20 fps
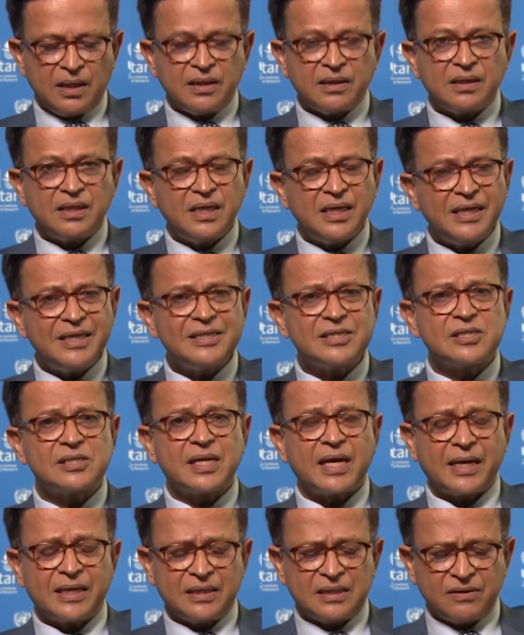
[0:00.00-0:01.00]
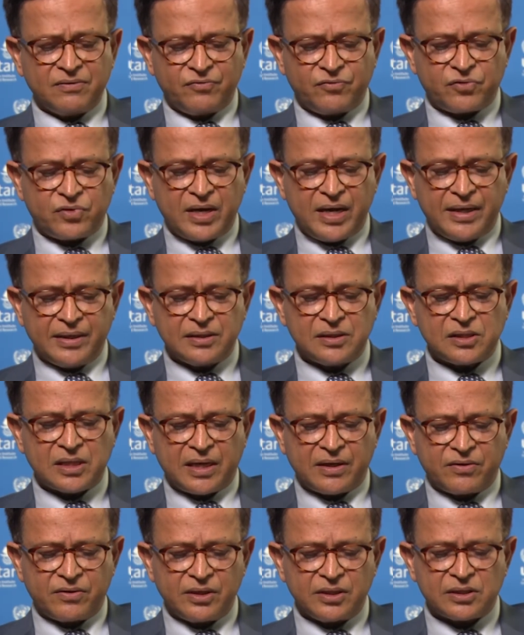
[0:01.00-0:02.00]
These negative trends
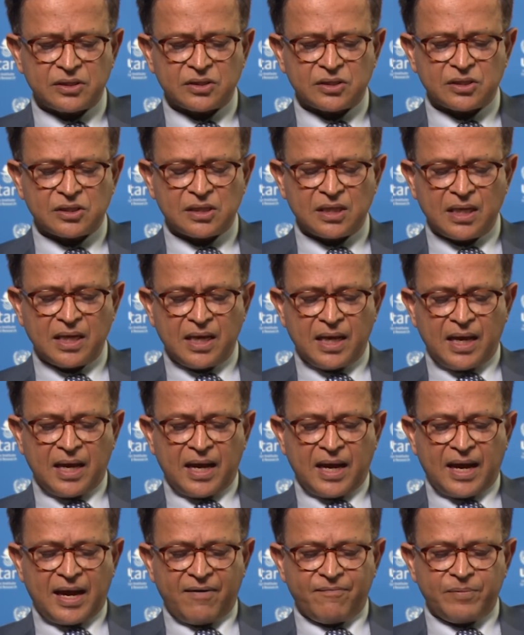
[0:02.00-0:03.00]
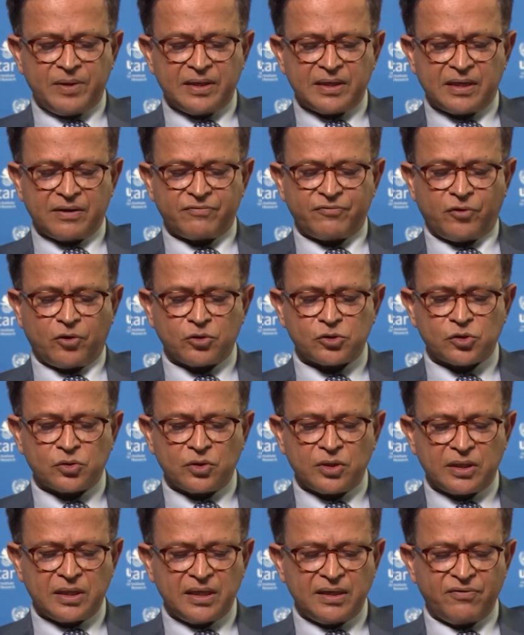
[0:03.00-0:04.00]
and risks have been
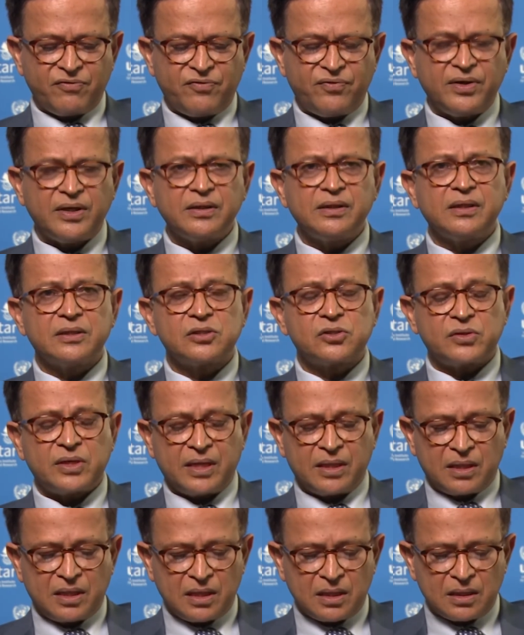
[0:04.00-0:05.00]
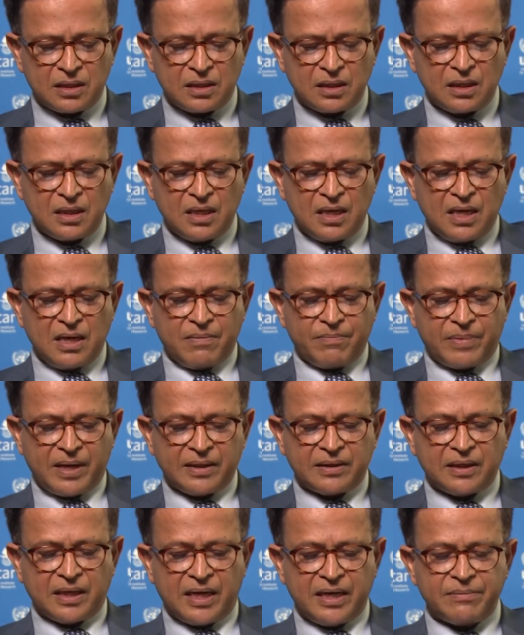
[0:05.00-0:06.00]
unfortunately further strengthened by
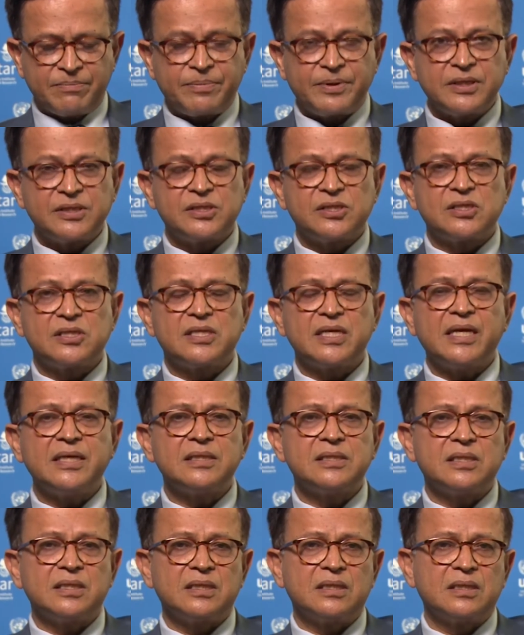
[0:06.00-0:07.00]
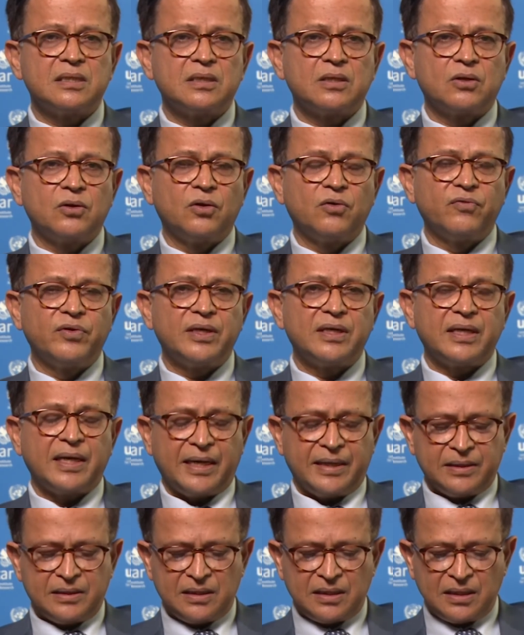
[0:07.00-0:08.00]
the unprecedented
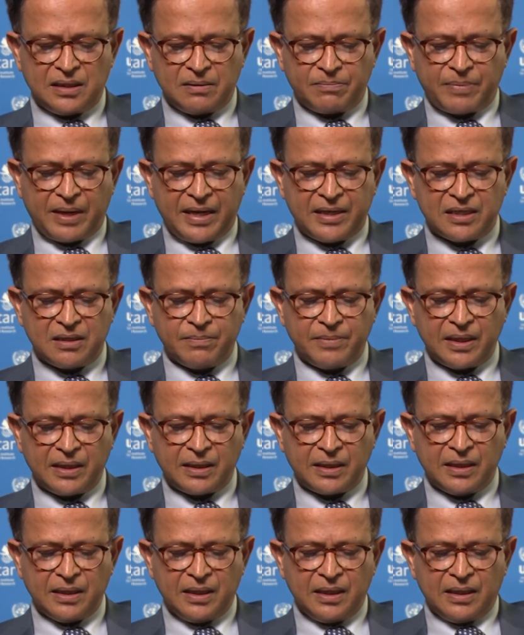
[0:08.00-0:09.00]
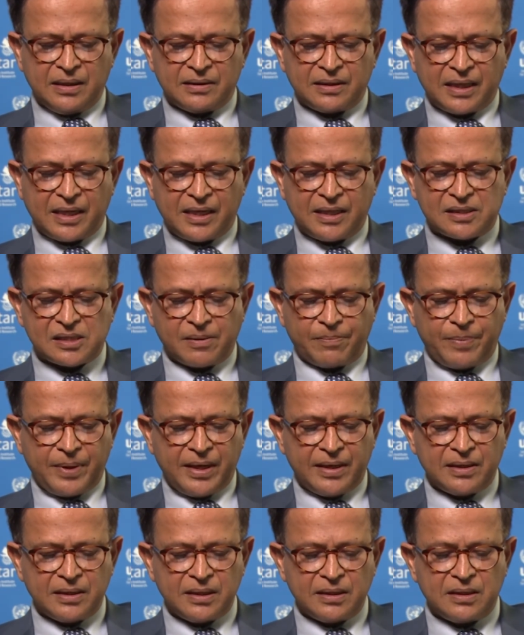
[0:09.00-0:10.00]
COVID-19 pandemic that has
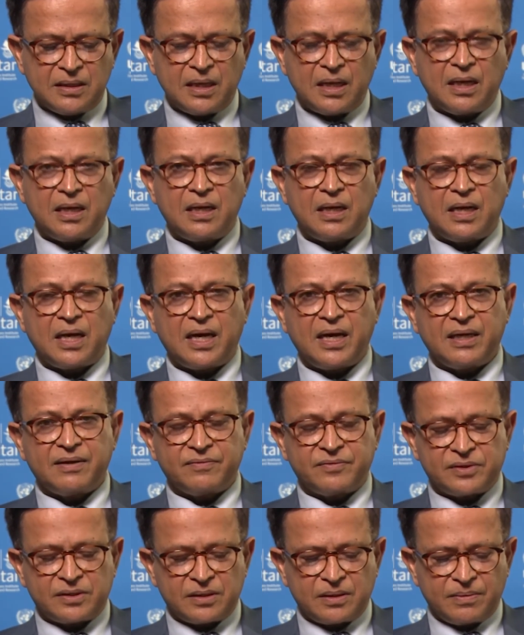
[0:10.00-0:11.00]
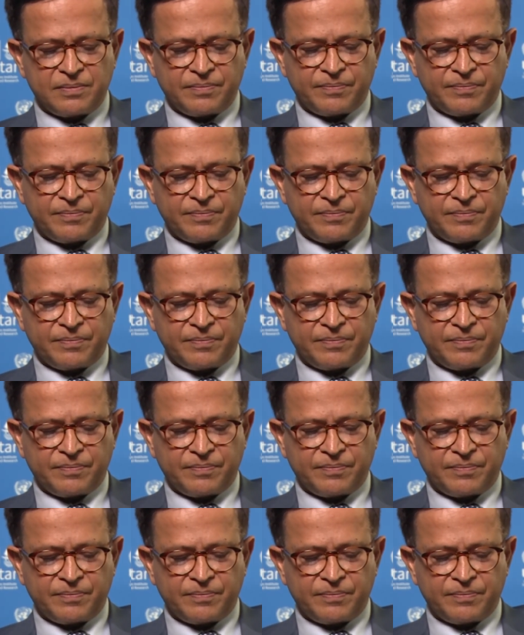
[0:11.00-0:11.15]
upended lives.